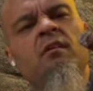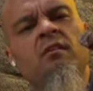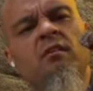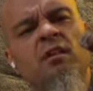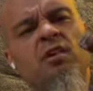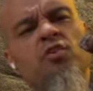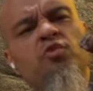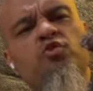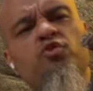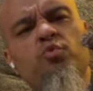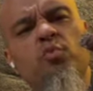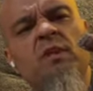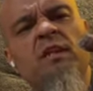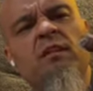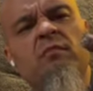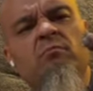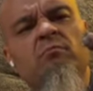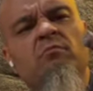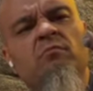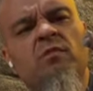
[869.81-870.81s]
A
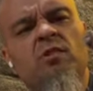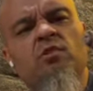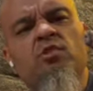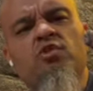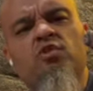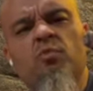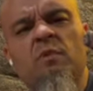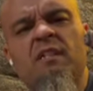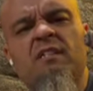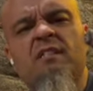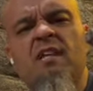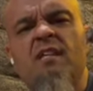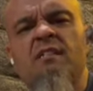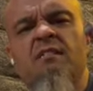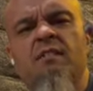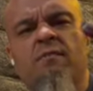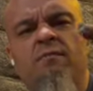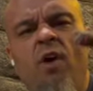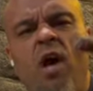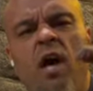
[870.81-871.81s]
little sweet
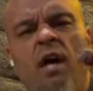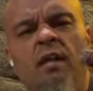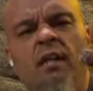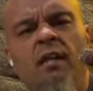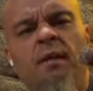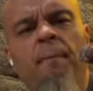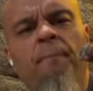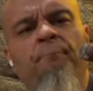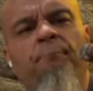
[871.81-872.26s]
taste of honey.